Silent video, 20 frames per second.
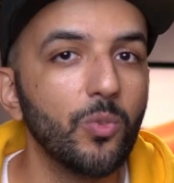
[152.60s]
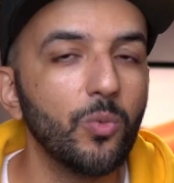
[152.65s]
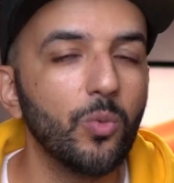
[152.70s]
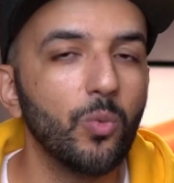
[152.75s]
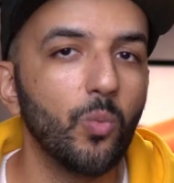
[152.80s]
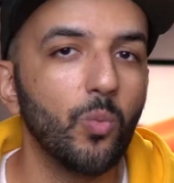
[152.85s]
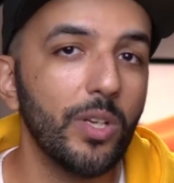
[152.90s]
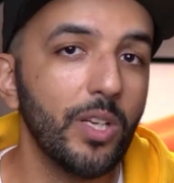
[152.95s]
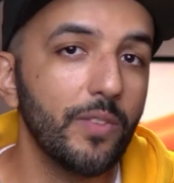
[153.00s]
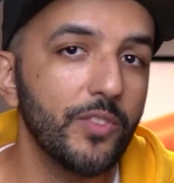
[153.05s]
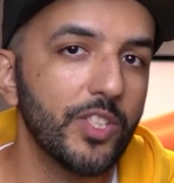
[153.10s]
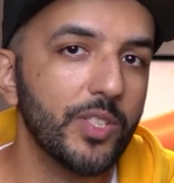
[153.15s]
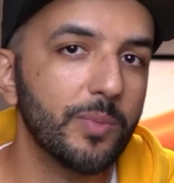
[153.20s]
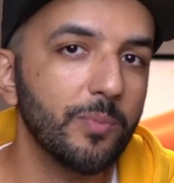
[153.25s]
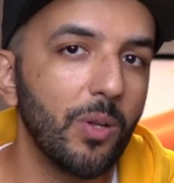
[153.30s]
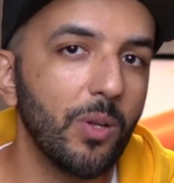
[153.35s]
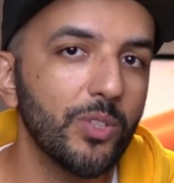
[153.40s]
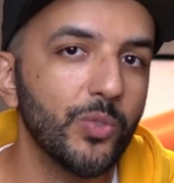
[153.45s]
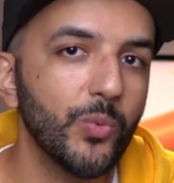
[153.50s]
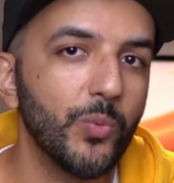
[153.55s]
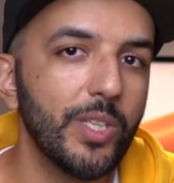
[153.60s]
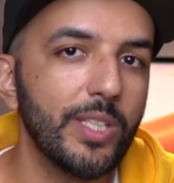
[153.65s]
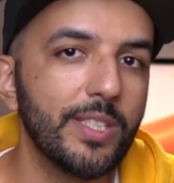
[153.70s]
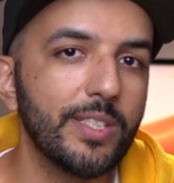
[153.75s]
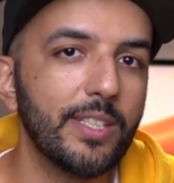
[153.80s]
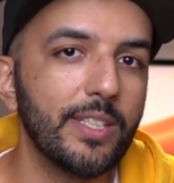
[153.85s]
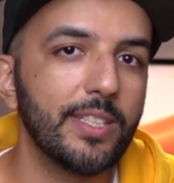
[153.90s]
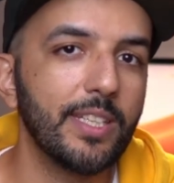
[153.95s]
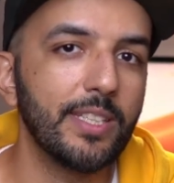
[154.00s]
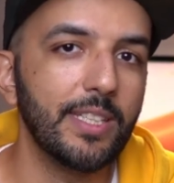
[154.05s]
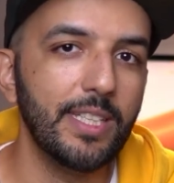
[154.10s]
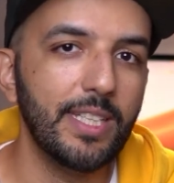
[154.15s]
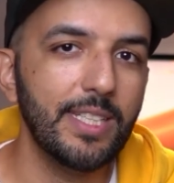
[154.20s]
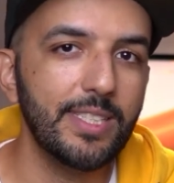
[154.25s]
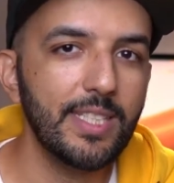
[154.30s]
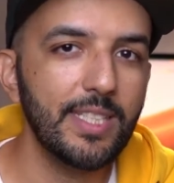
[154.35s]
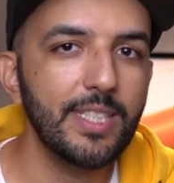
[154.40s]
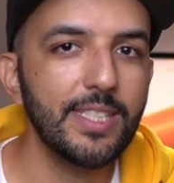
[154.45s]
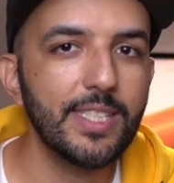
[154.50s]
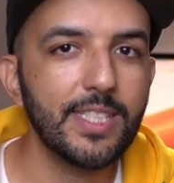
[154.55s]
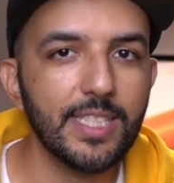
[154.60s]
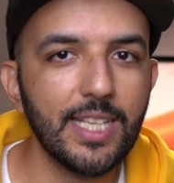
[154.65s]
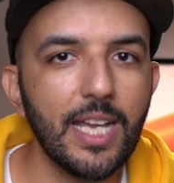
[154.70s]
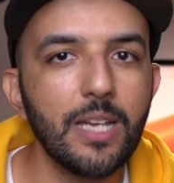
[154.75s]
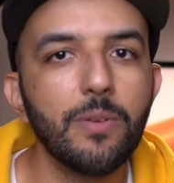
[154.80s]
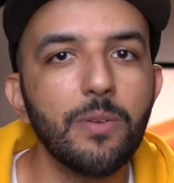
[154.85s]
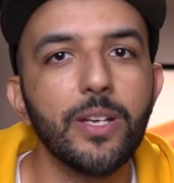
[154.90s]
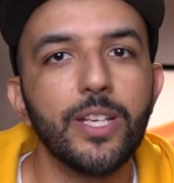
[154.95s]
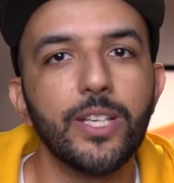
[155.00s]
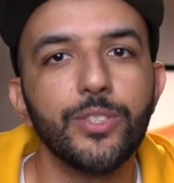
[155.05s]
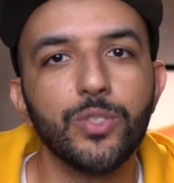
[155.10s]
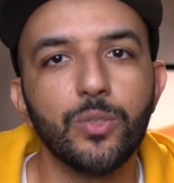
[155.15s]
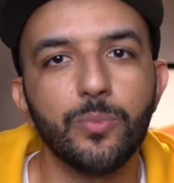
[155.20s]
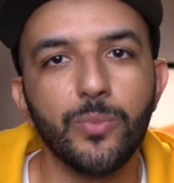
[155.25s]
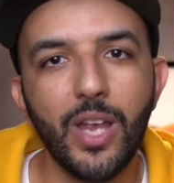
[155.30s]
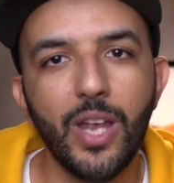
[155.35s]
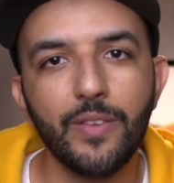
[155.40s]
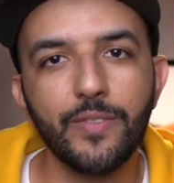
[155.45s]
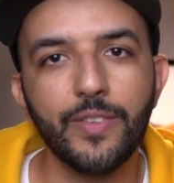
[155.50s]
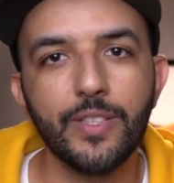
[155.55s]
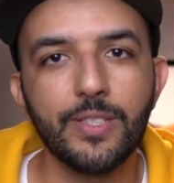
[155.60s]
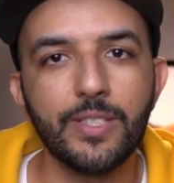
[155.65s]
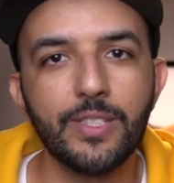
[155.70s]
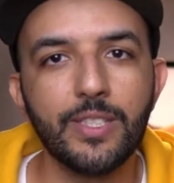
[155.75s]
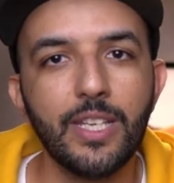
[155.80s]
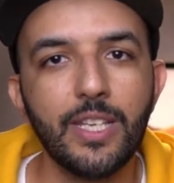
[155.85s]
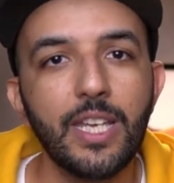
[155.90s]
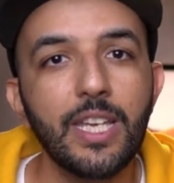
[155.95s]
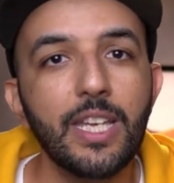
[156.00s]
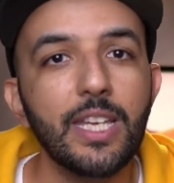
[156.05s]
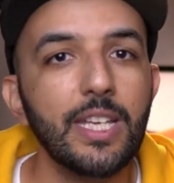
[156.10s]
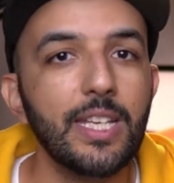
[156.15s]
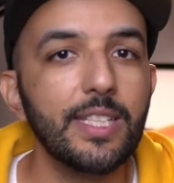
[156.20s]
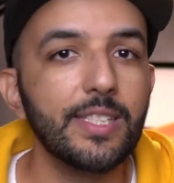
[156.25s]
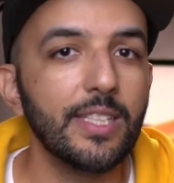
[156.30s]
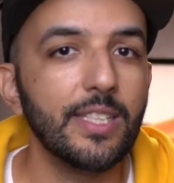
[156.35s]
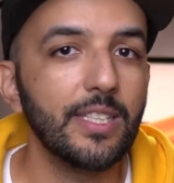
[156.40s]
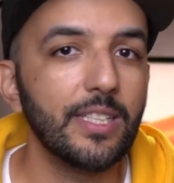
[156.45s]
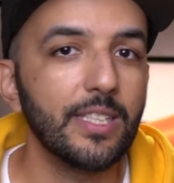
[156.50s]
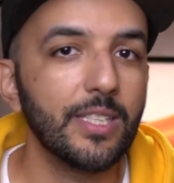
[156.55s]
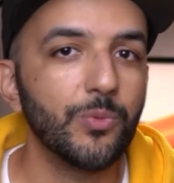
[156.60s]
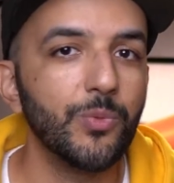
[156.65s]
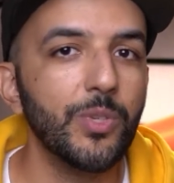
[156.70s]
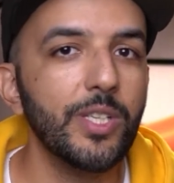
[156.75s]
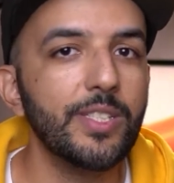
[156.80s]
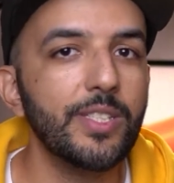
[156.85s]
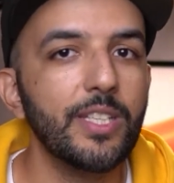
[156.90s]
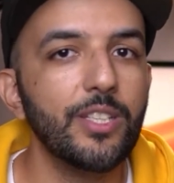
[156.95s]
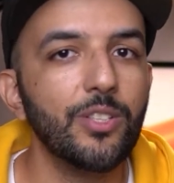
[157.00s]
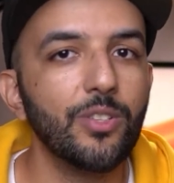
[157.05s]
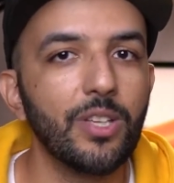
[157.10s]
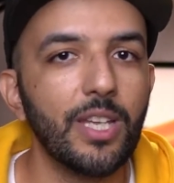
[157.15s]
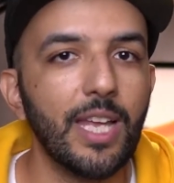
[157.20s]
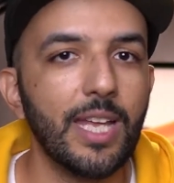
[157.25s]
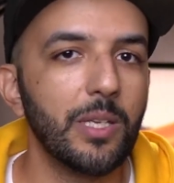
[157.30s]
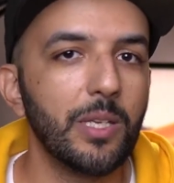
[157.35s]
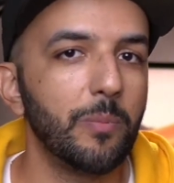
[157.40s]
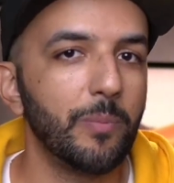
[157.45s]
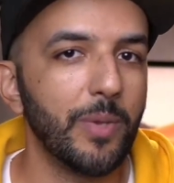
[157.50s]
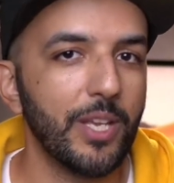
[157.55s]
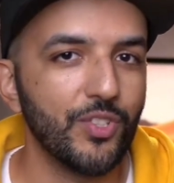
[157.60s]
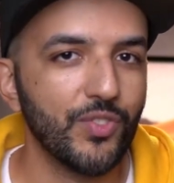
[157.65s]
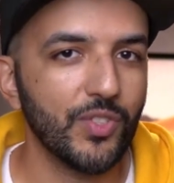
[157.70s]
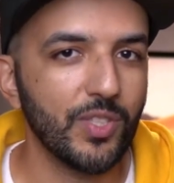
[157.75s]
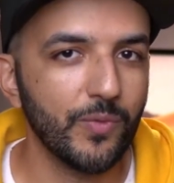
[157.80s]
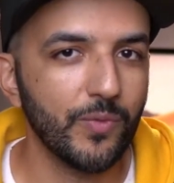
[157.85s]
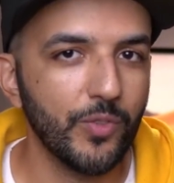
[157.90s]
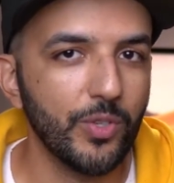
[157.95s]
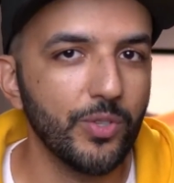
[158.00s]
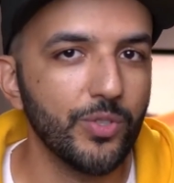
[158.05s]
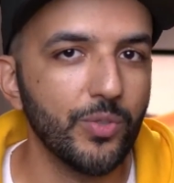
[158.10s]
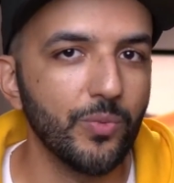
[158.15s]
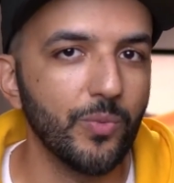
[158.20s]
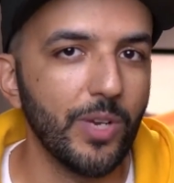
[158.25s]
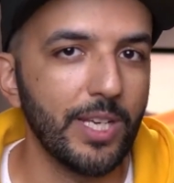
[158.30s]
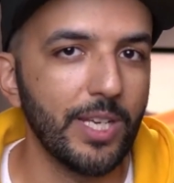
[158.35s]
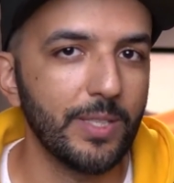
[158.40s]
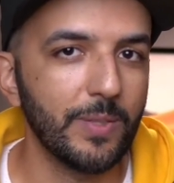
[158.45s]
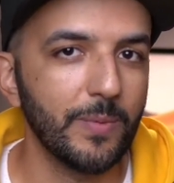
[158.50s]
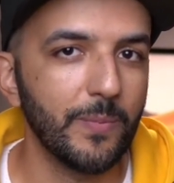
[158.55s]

One of the small tweaks that can easily skyrocket your profits is an increase in your landing page conversion rate.